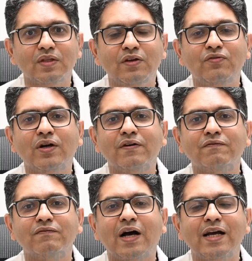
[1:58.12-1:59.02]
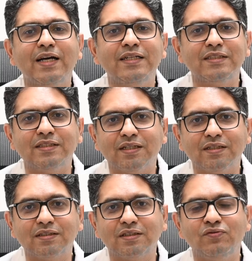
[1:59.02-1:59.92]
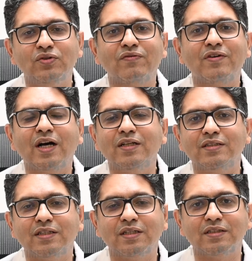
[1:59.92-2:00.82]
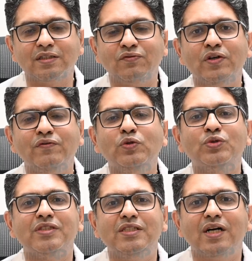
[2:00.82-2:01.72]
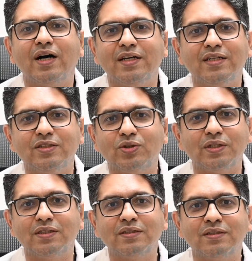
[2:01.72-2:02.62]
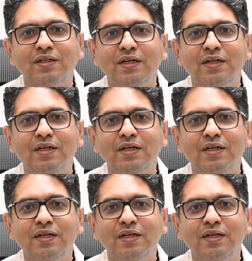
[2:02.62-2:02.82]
if you have highlighted hairs, if you have colored hairs, if you have used dye in your hairs,